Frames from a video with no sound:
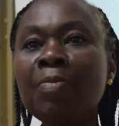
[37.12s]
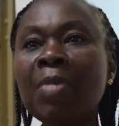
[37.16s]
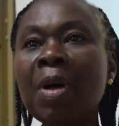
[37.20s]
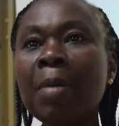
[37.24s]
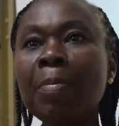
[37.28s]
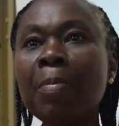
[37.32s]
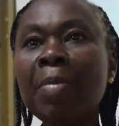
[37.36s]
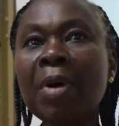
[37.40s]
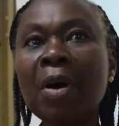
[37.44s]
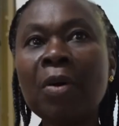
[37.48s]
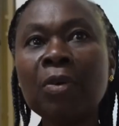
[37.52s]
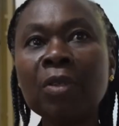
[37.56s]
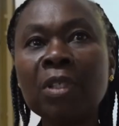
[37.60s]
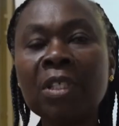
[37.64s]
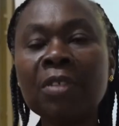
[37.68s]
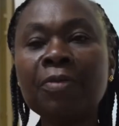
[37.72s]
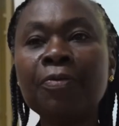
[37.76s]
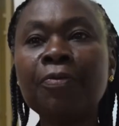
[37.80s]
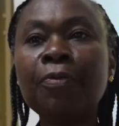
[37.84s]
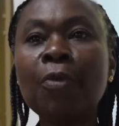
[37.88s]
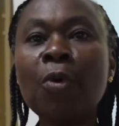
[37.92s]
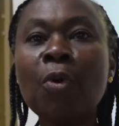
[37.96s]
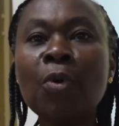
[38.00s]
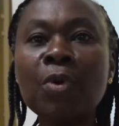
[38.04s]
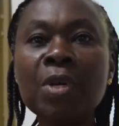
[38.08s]
About
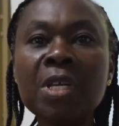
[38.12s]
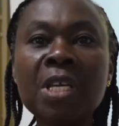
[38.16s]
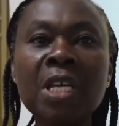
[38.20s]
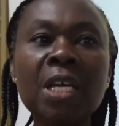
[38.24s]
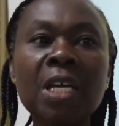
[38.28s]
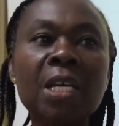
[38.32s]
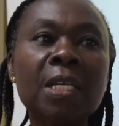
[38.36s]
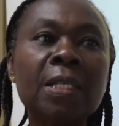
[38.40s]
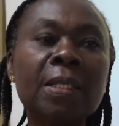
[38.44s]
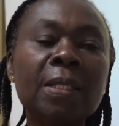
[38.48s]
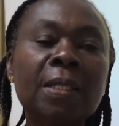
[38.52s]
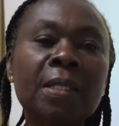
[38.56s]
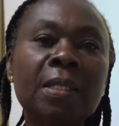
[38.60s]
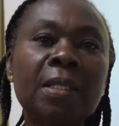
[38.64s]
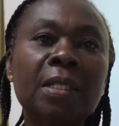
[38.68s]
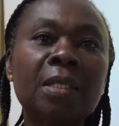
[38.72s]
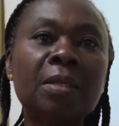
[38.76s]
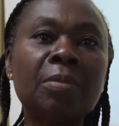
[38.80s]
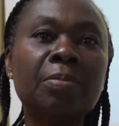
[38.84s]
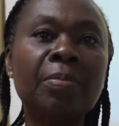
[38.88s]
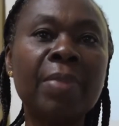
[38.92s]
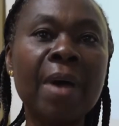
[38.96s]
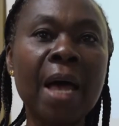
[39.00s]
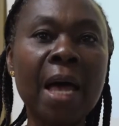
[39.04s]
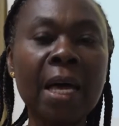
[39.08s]
4
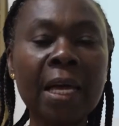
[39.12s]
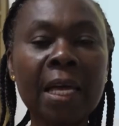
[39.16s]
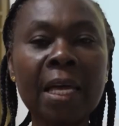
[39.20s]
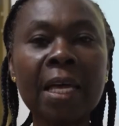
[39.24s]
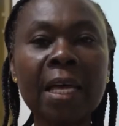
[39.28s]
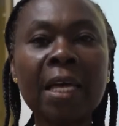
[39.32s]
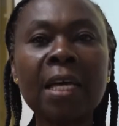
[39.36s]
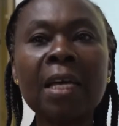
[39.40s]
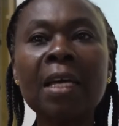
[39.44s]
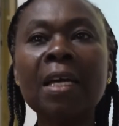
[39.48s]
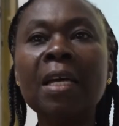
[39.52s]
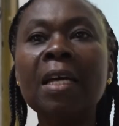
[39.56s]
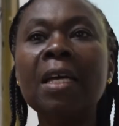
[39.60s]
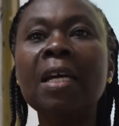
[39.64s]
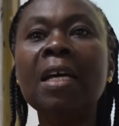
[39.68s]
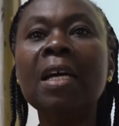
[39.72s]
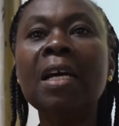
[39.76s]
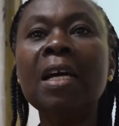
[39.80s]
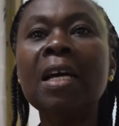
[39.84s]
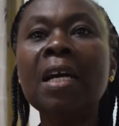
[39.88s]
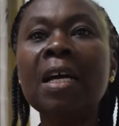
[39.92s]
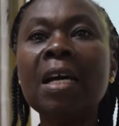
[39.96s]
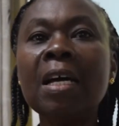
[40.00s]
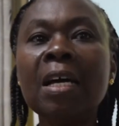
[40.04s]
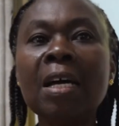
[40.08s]
years back,
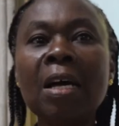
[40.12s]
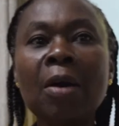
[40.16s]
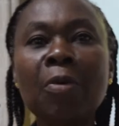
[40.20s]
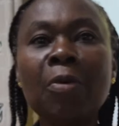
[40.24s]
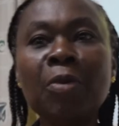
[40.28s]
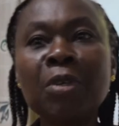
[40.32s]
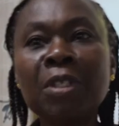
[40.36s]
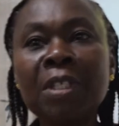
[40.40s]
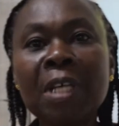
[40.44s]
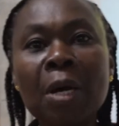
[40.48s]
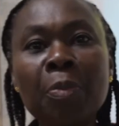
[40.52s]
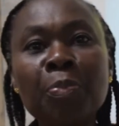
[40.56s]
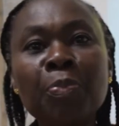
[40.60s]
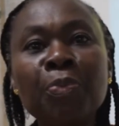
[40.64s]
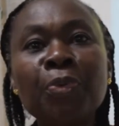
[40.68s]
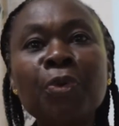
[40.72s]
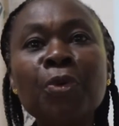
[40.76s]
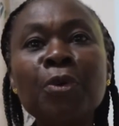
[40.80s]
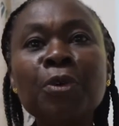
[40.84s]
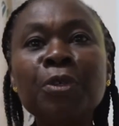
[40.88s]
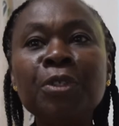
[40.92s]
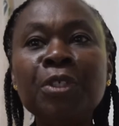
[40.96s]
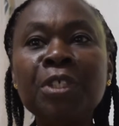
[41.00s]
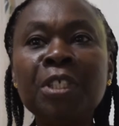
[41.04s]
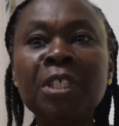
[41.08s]
I was
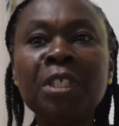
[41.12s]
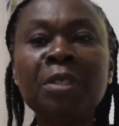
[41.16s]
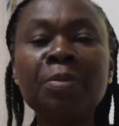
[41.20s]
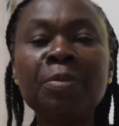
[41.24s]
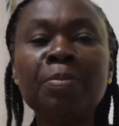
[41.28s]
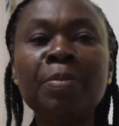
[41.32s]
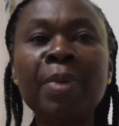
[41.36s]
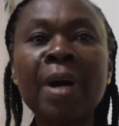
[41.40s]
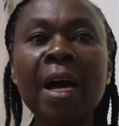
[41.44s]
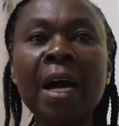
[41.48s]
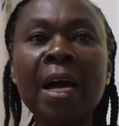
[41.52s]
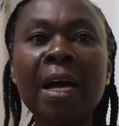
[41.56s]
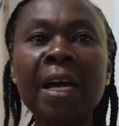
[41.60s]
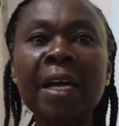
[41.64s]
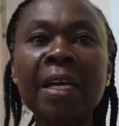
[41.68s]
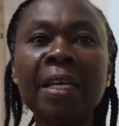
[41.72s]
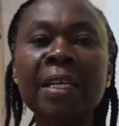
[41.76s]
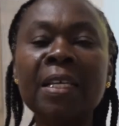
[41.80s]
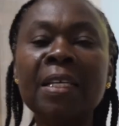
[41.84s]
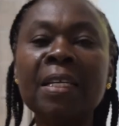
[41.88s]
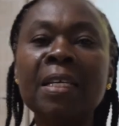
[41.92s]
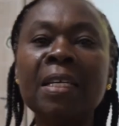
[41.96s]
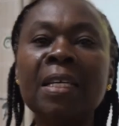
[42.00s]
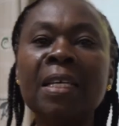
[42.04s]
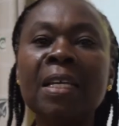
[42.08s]
approached
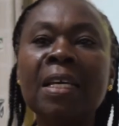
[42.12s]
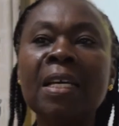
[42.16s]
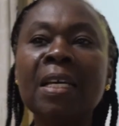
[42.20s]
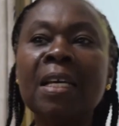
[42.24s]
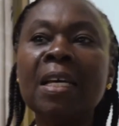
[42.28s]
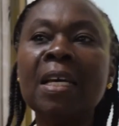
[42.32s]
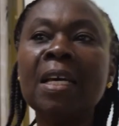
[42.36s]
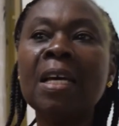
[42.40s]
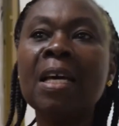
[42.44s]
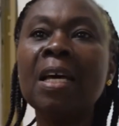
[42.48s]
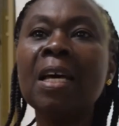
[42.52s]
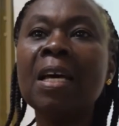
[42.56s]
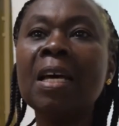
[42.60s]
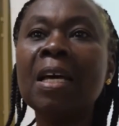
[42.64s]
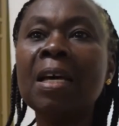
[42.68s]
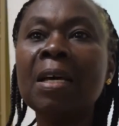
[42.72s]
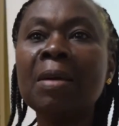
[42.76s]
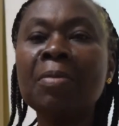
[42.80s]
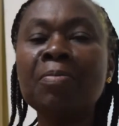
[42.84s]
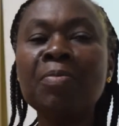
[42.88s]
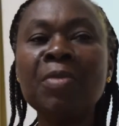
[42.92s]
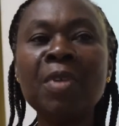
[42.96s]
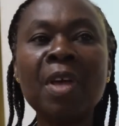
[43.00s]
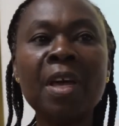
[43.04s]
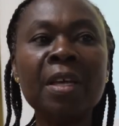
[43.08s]
by
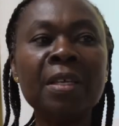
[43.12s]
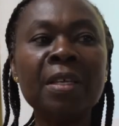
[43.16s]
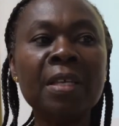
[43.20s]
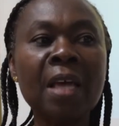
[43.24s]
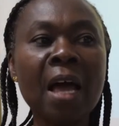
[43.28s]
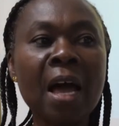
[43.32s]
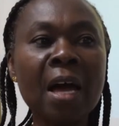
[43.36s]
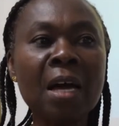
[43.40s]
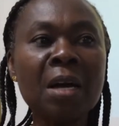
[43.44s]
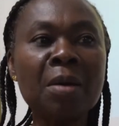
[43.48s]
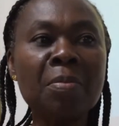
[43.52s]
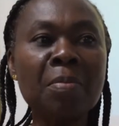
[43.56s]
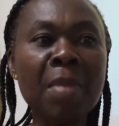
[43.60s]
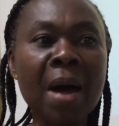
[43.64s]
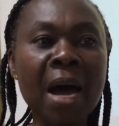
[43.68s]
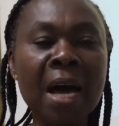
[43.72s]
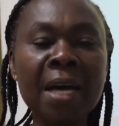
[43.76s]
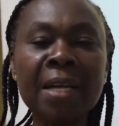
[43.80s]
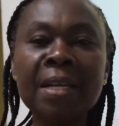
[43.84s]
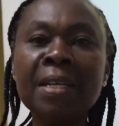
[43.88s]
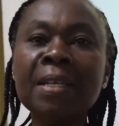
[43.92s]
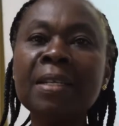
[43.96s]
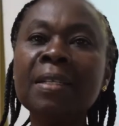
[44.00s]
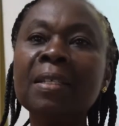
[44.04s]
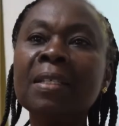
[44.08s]
a young
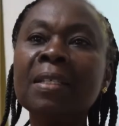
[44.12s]
man